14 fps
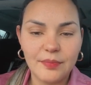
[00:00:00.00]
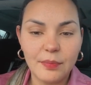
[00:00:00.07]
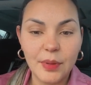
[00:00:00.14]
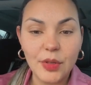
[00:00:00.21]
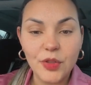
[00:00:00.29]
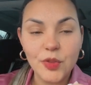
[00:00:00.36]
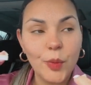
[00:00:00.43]

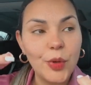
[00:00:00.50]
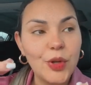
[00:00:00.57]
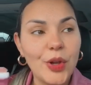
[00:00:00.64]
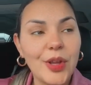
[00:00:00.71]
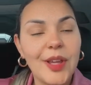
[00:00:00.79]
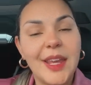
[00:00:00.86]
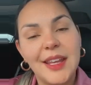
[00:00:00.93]
because we
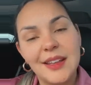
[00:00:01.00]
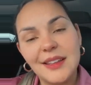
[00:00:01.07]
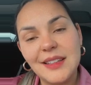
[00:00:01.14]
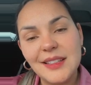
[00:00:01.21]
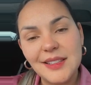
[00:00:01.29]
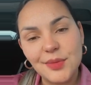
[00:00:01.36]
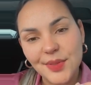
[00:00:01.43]
don't get
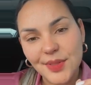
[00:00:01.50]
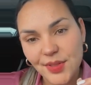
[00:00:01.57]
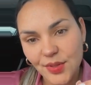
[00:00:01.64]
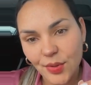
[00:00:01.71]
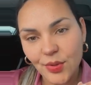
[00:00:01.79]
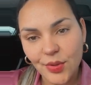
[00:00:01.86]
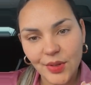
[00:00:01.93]
this
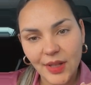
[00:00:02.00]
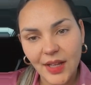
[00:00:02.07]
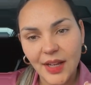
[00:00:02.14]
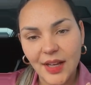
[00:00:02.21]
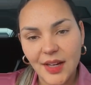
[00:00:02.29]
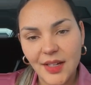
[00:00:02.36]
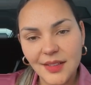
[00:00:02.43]
result on the
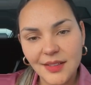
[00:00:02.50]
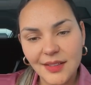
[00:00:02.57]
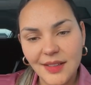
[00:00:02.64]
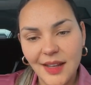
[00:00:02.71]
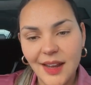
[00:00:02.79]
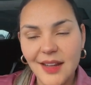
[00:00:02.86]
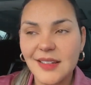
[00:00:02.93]
hair.
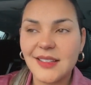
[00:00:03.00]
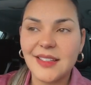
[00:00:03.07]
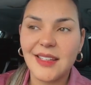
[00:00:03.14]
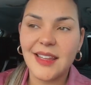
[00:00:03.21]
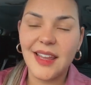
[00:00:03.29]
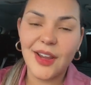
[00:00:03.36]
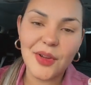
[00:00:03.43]
The hair
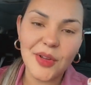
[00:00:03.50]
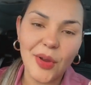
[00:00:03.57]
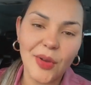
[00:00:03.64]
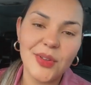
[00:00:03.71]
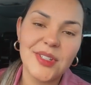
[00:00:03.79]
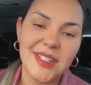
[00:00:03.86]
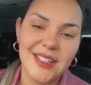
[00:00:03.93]
doesn't get
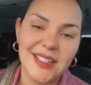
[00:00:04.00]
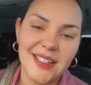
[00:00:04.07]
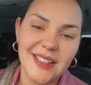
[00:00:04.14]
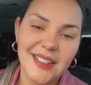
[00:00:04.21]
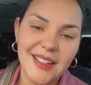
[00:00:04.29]
coated.